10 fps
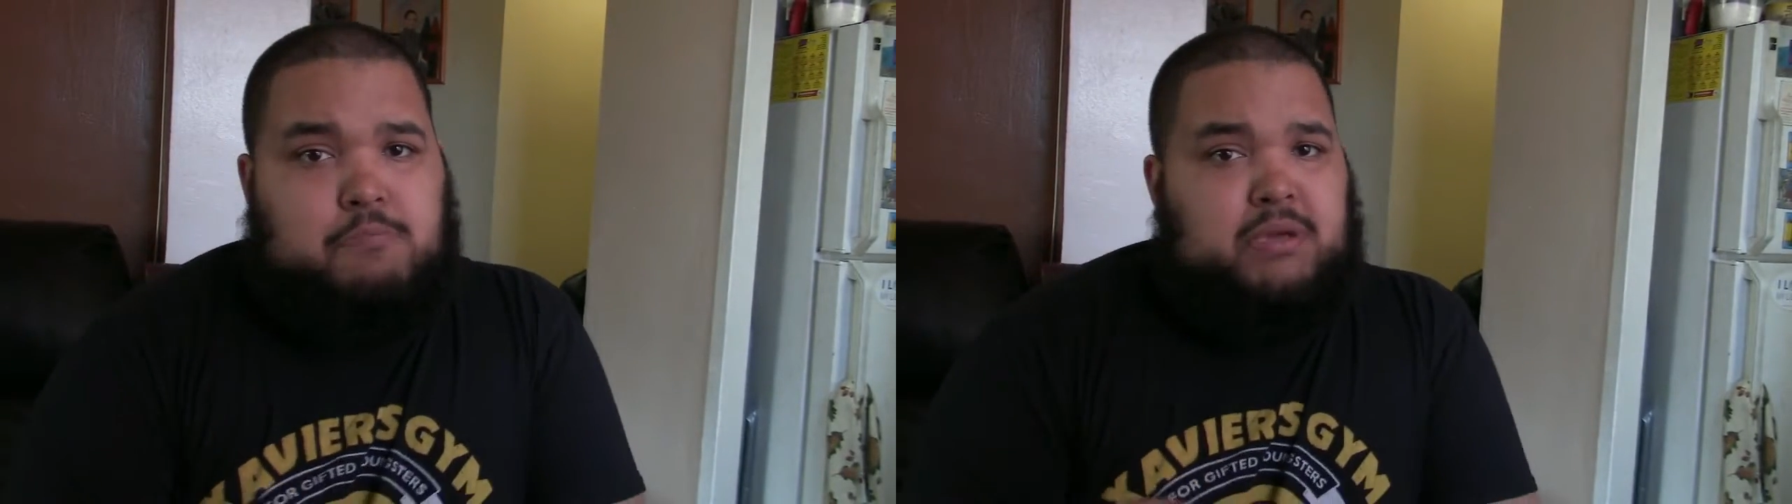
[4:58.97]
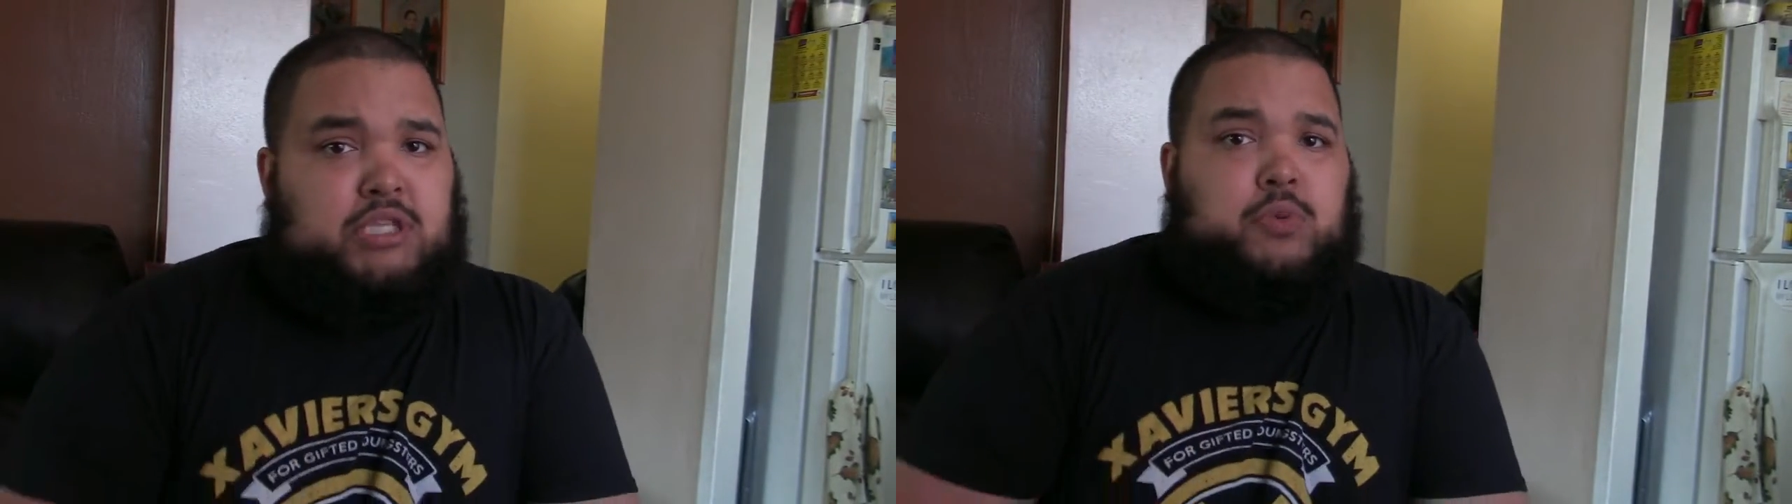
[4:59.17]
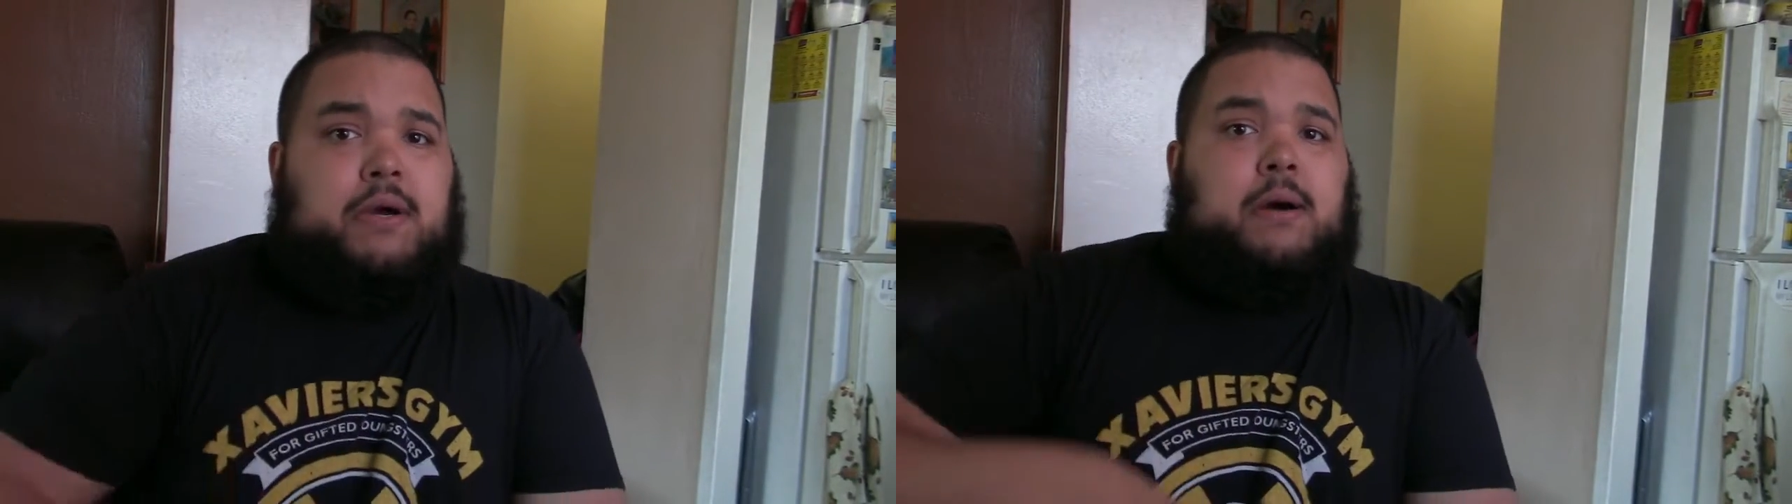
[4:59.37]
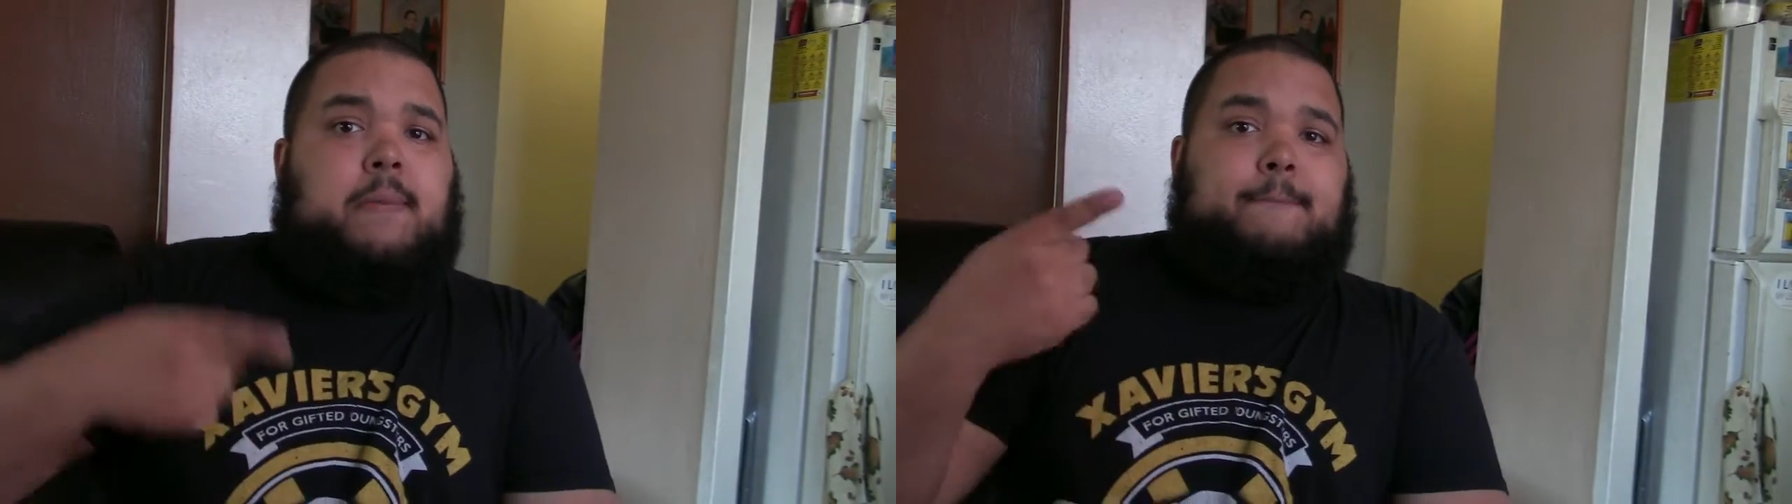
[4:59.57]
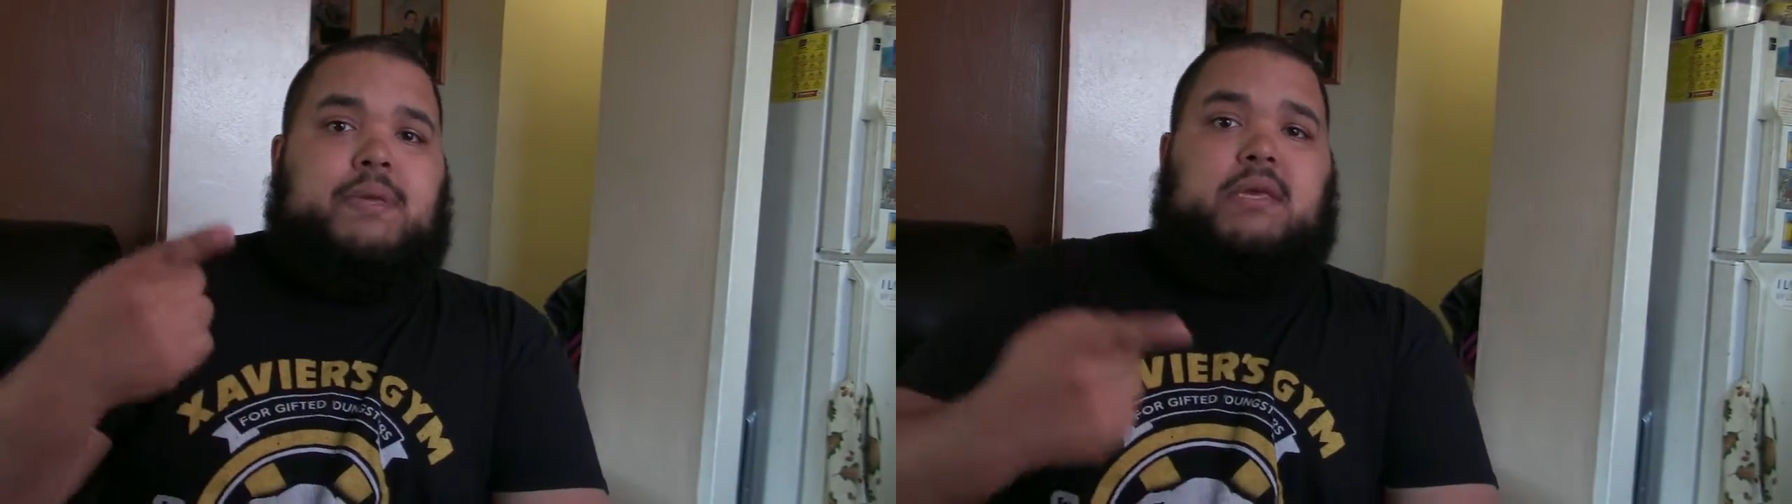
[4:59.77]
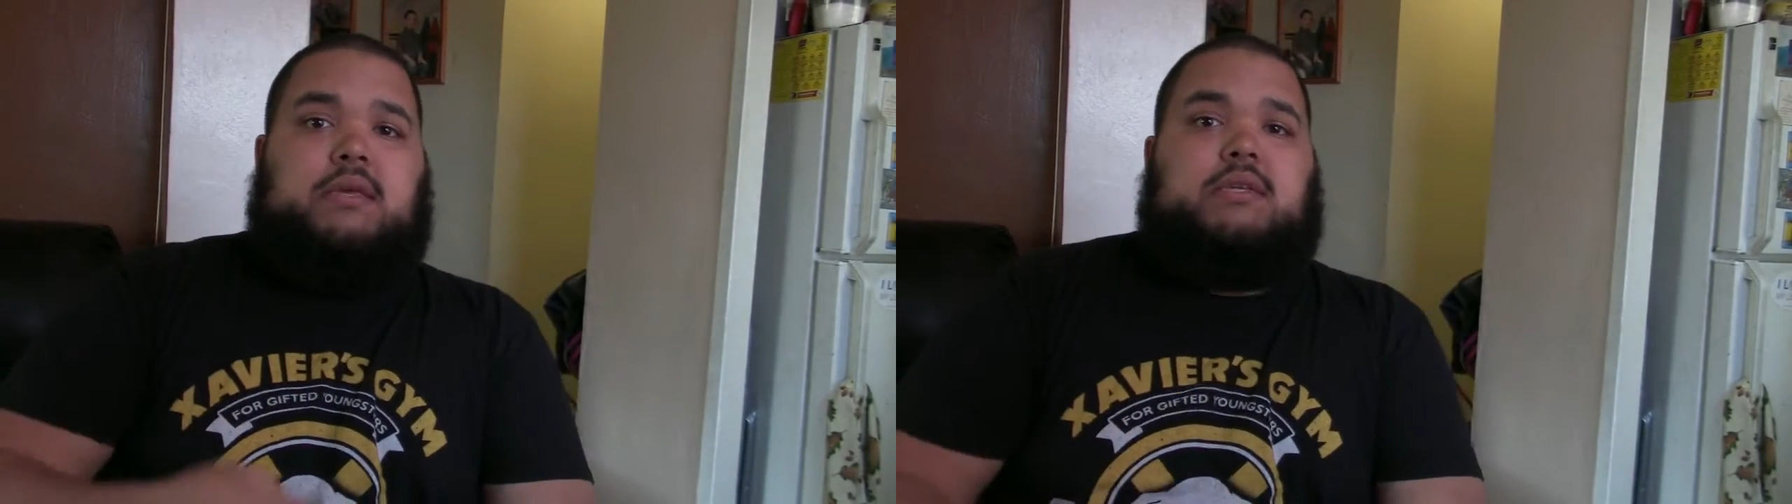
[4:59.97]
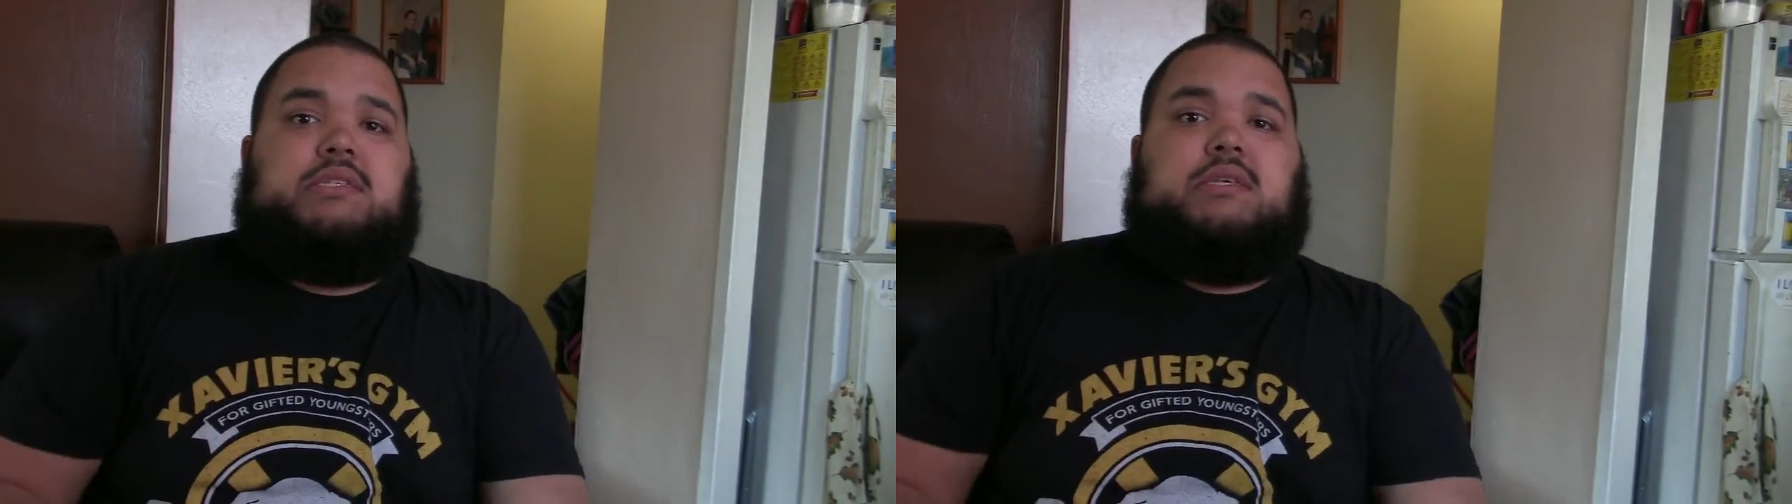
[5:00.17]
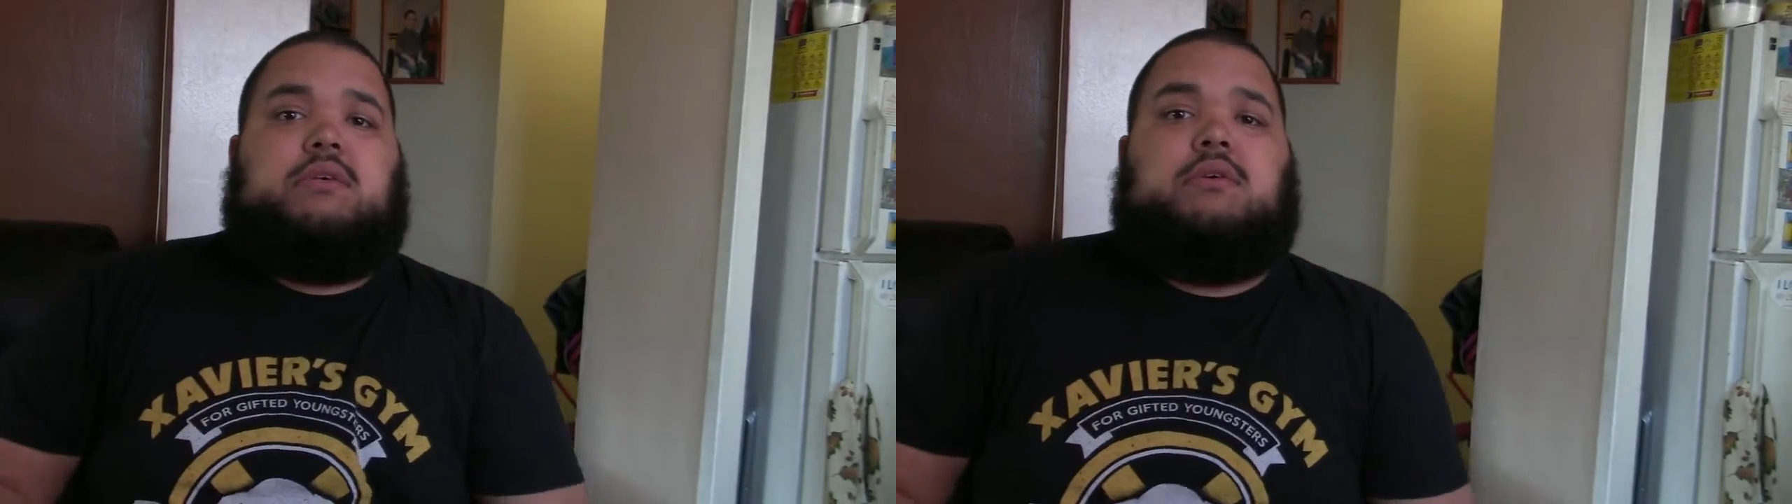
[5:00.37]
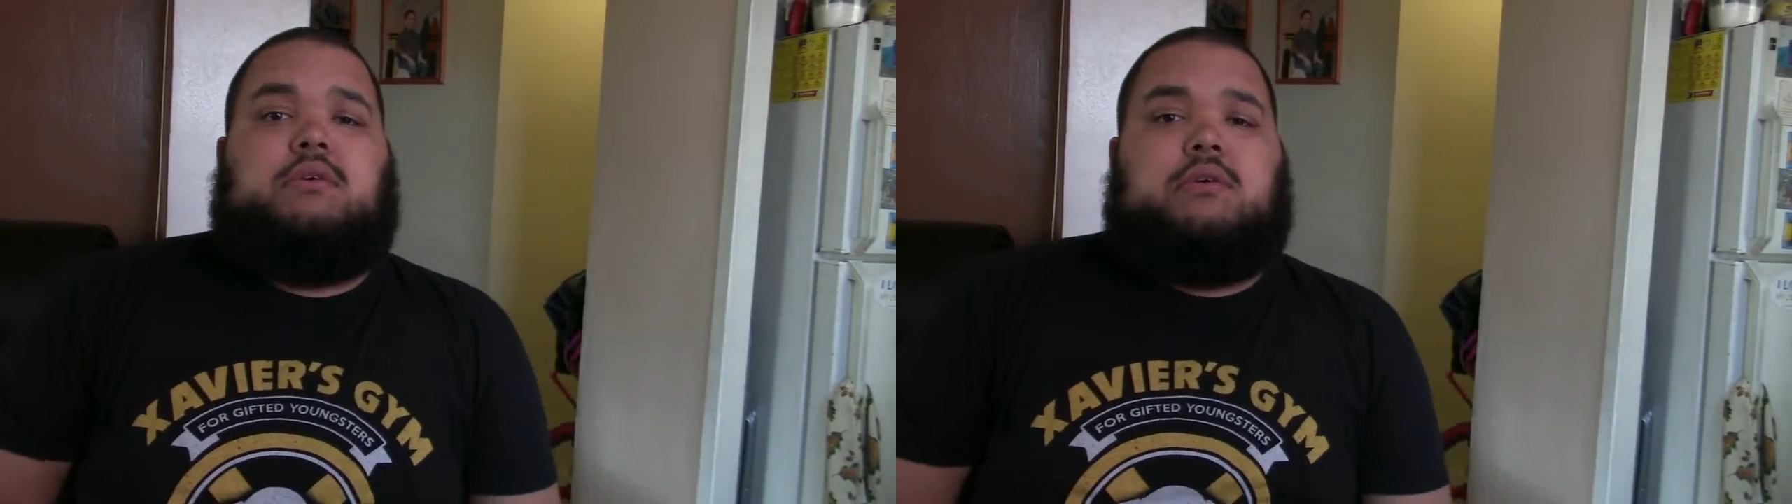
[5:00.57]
Be swell, be easy,